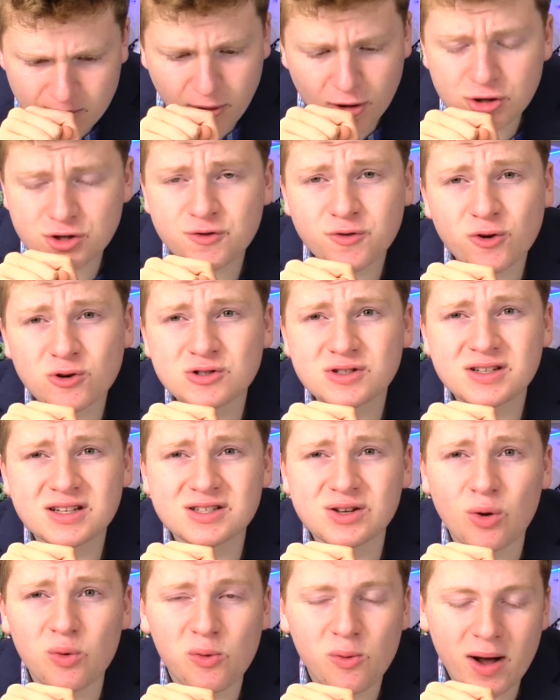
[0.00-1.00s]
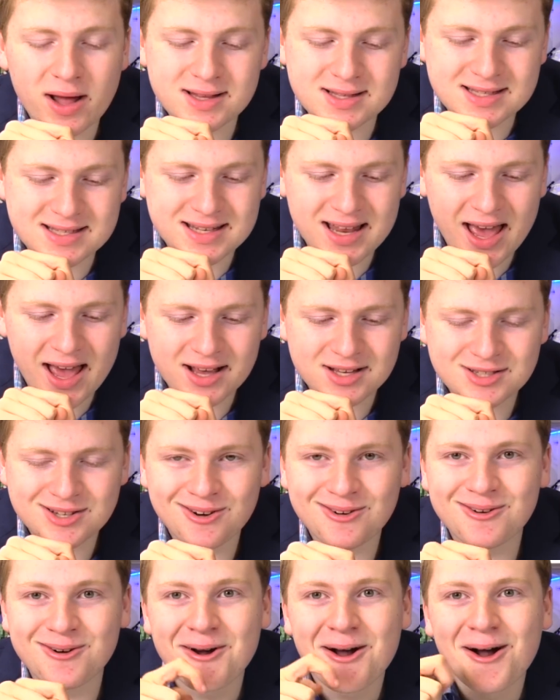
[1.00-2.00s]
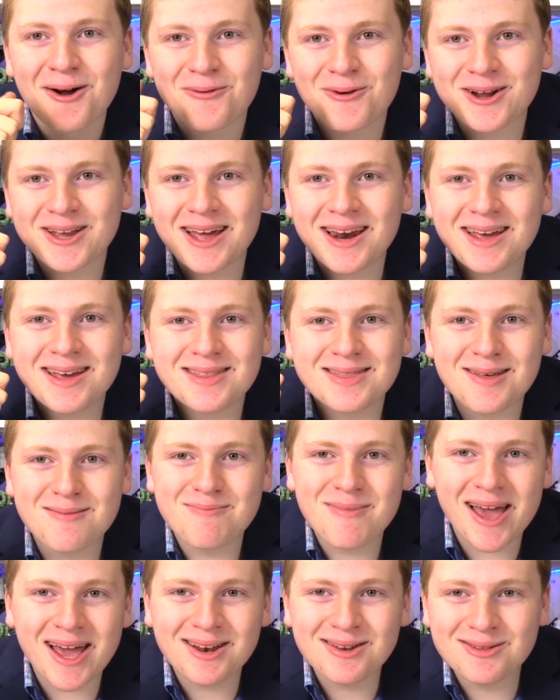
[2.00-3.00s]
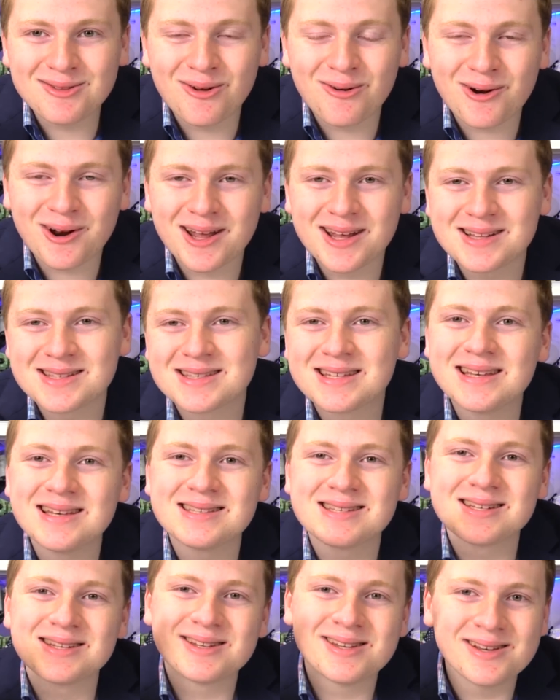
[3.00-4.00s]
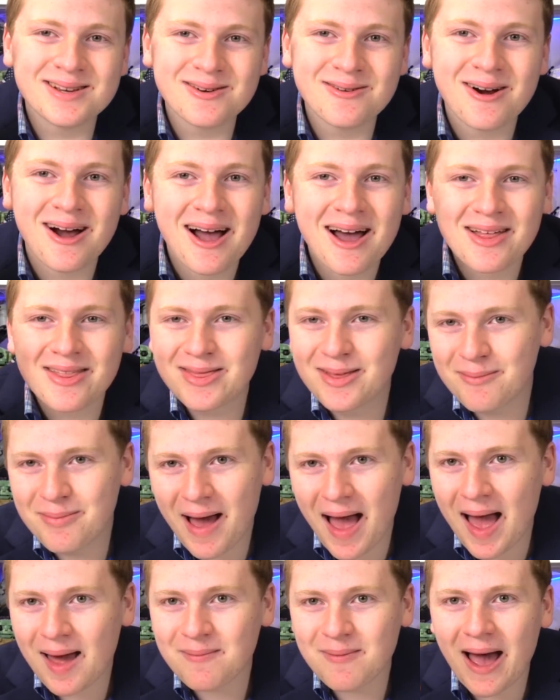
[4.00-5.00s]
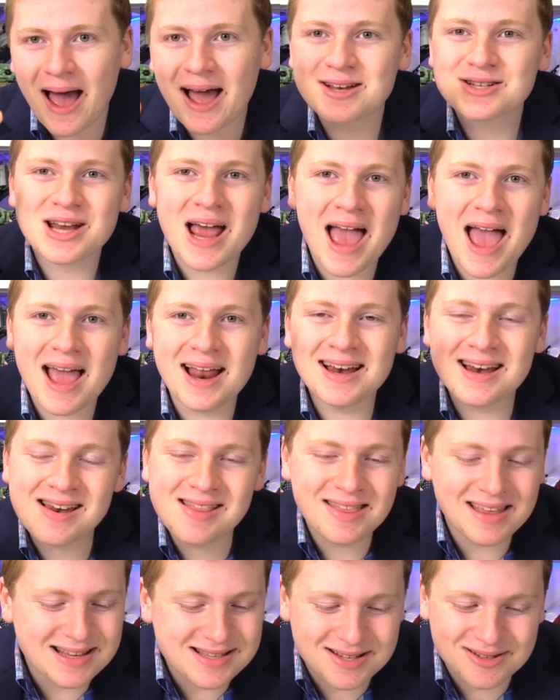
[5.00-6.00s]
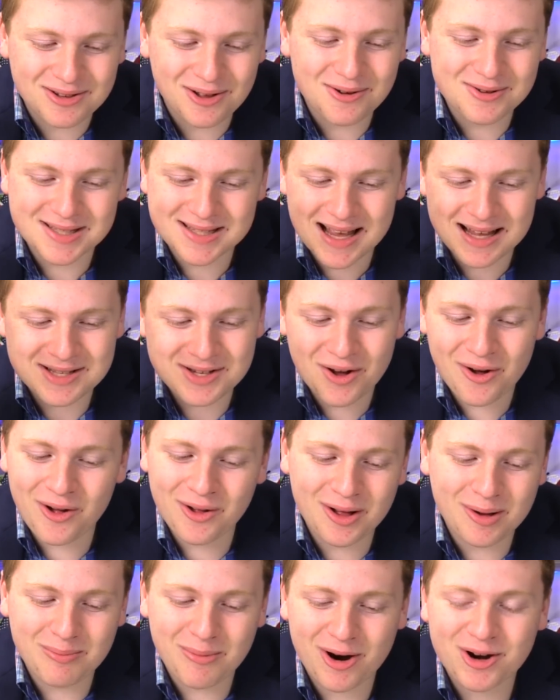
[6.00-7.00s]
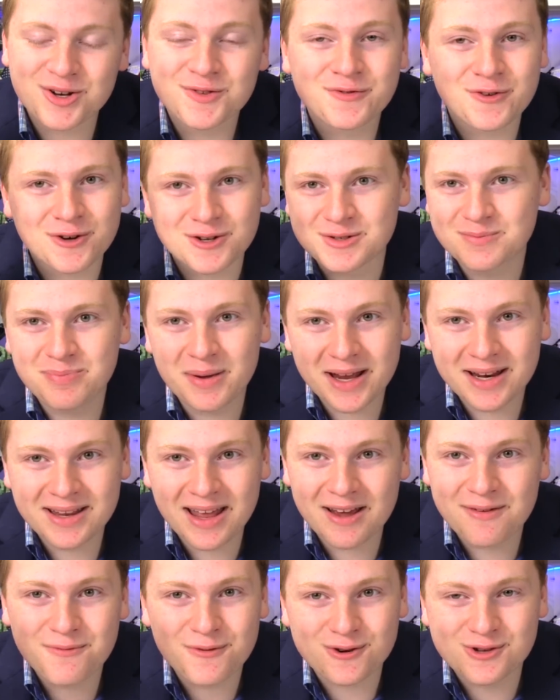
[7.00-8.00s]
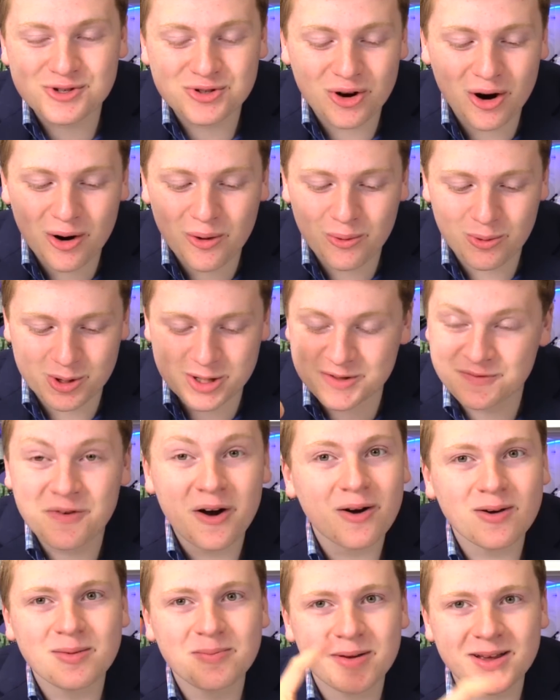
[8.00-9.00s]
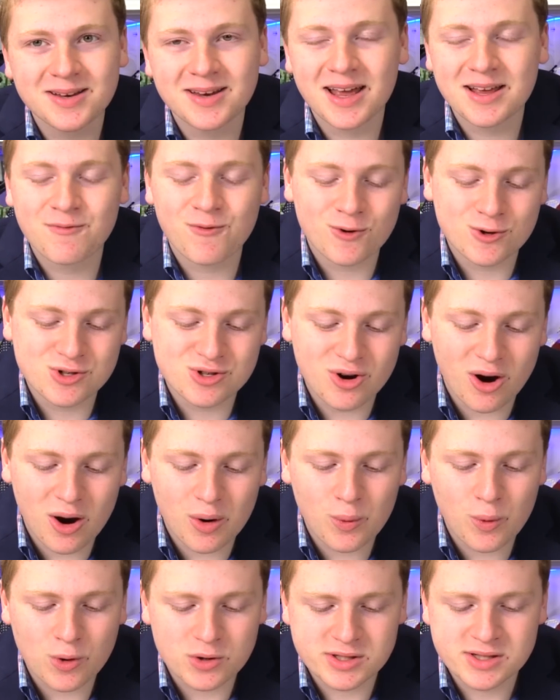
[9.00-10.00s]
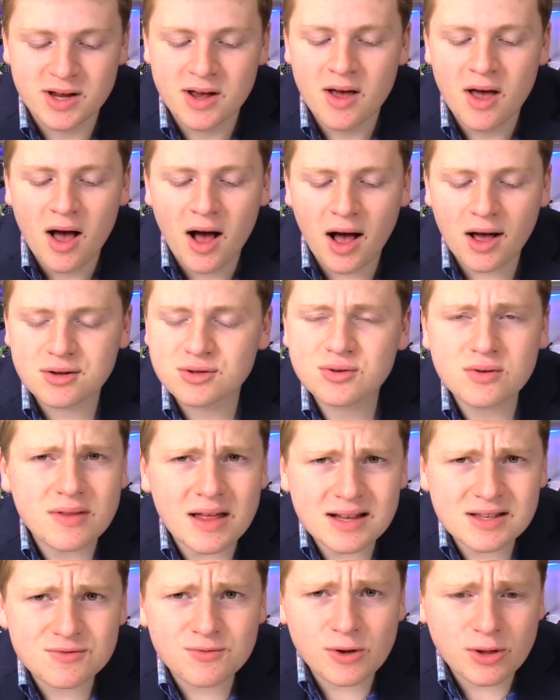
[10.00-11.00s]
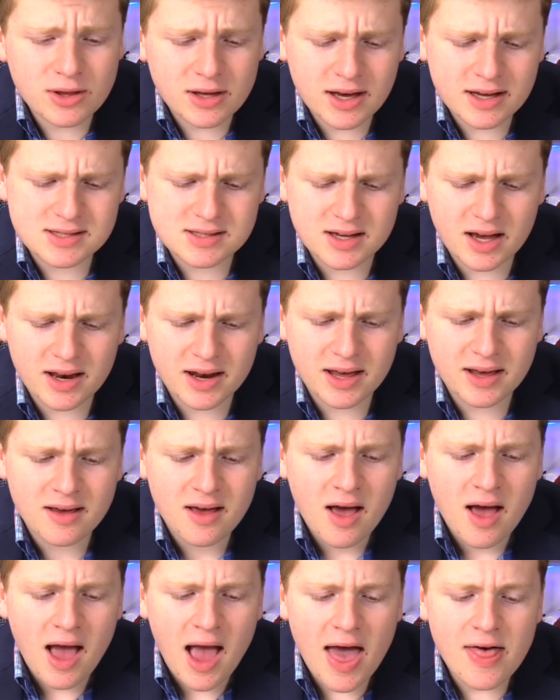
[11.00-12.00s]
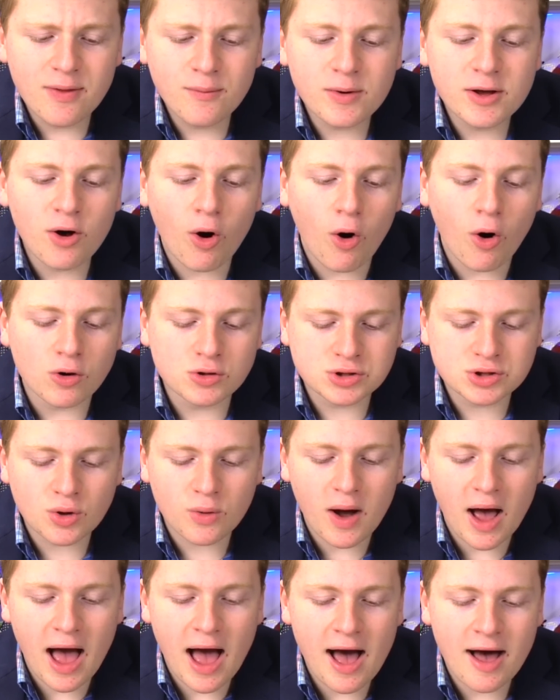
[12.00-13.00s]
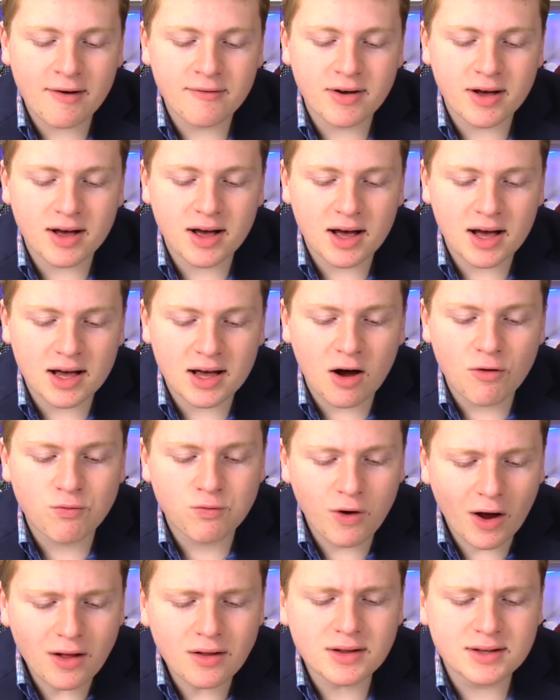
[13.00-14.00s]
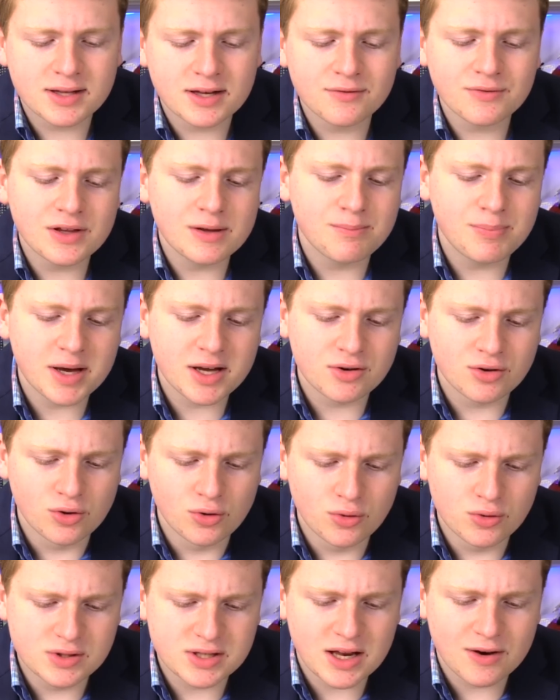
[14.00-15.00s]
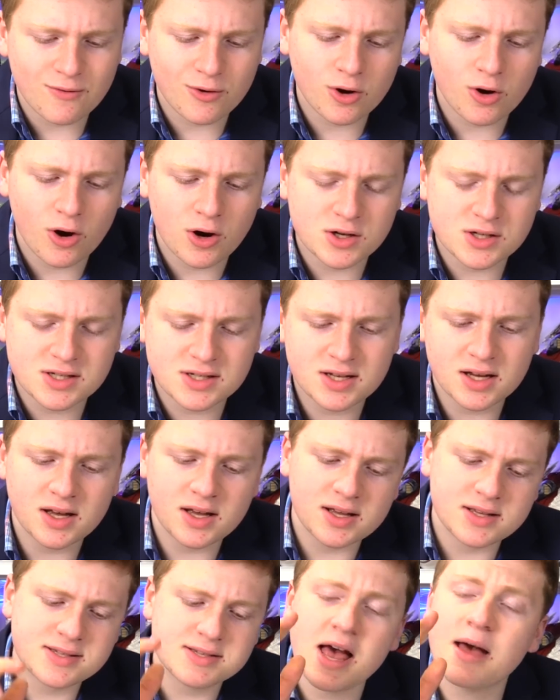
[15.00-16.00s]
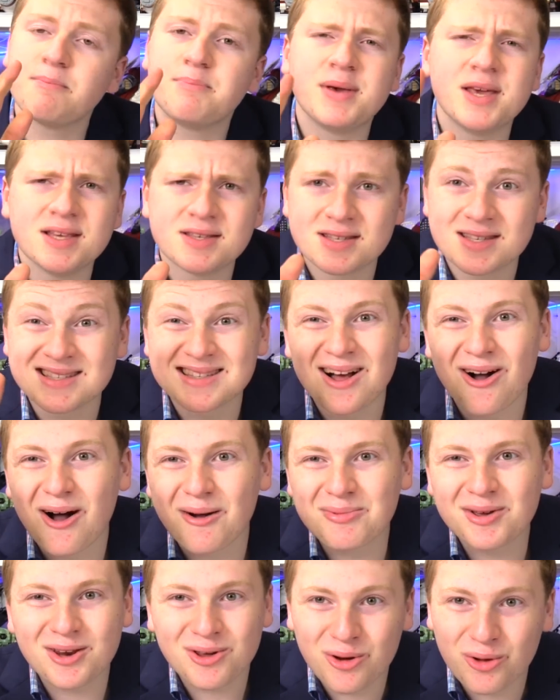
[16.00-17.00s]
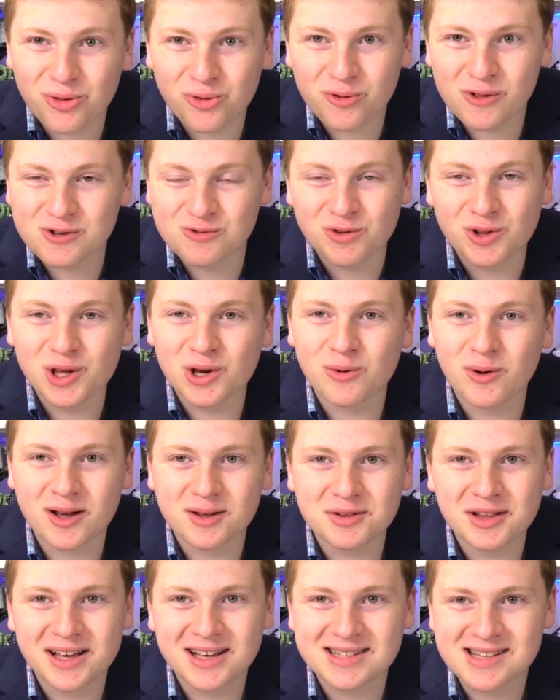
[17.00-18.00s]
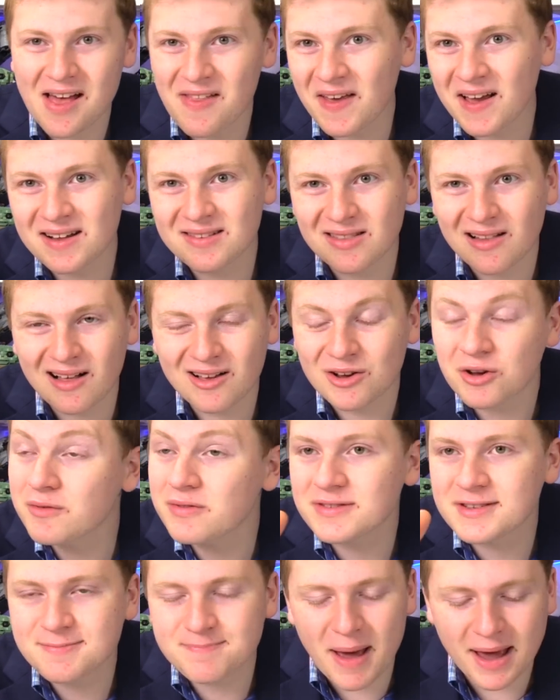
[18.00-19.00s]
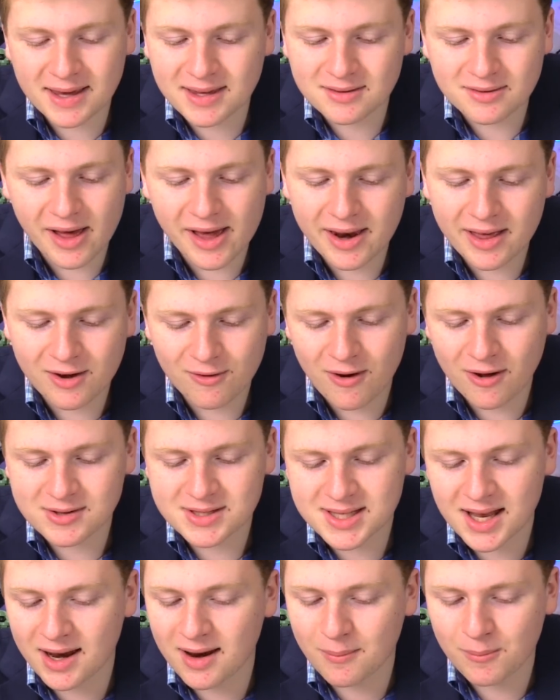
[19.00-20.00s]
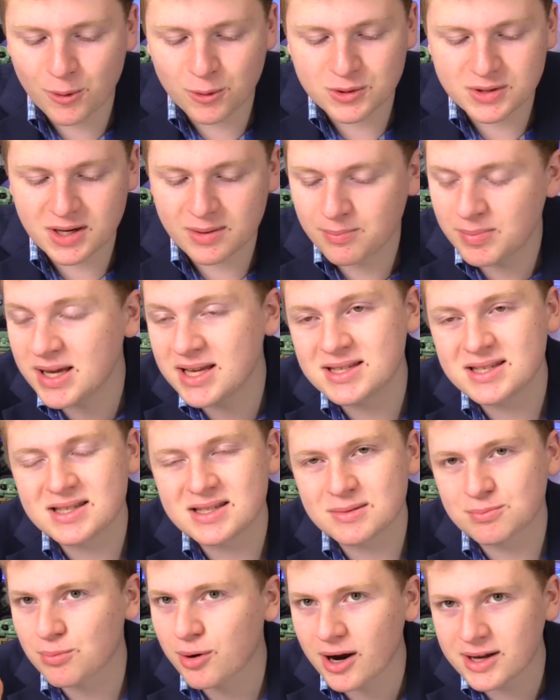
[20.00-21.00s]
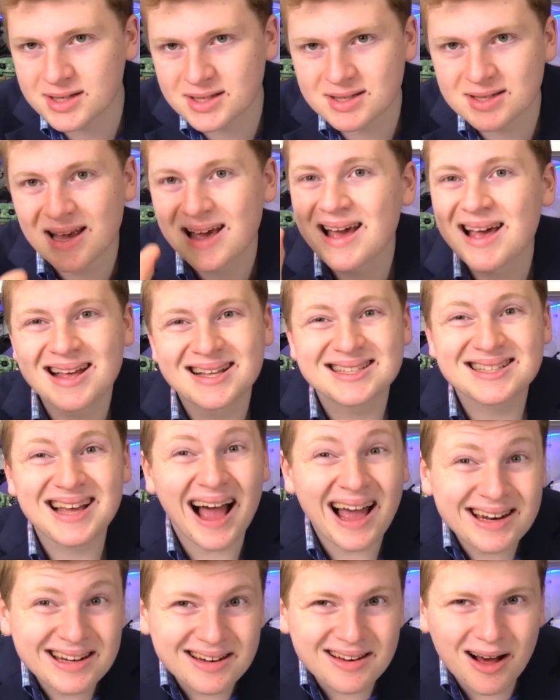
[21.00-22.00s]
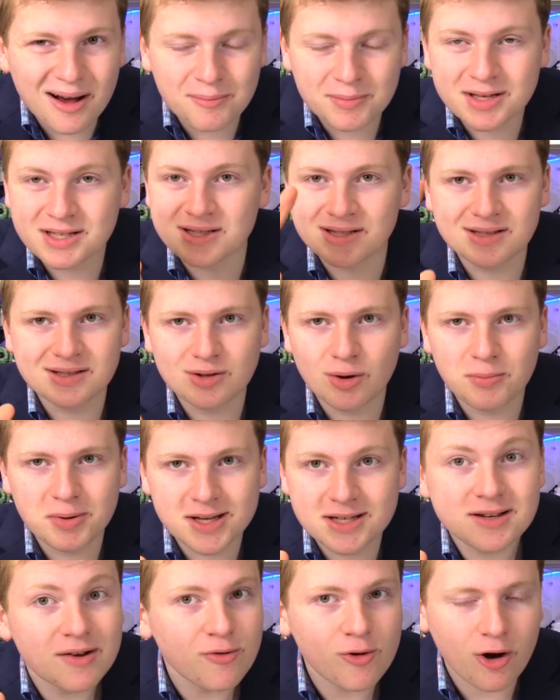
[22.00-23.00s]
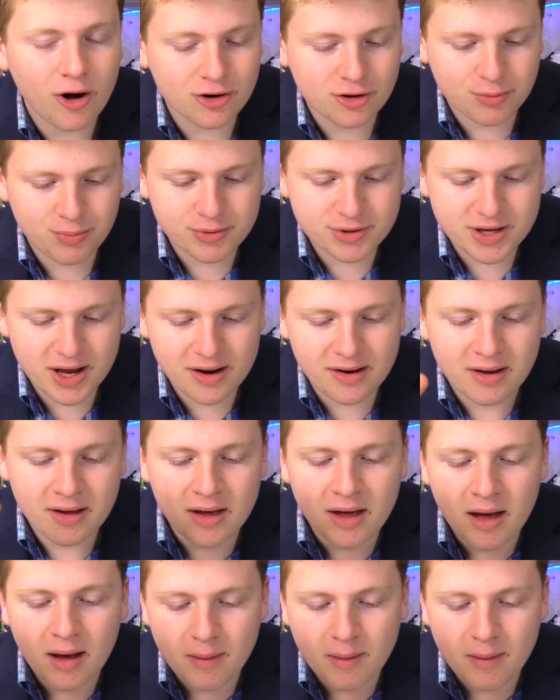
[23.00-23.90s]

March first is a Wednesday, so we're getting The Mandalorian Season two, The Bad Batch, and these clone sets all on March first. Big day for Star Wars. Very big day for Star Wars. Uh, so that's really exciting. And then we also have uh, a relatively big news in regards to set pieces. Now, I'm going to go through this really quickly because I think a lot speculating around set numbers and pieces and prices is kind of dumb because nobody's ever one hundred percent.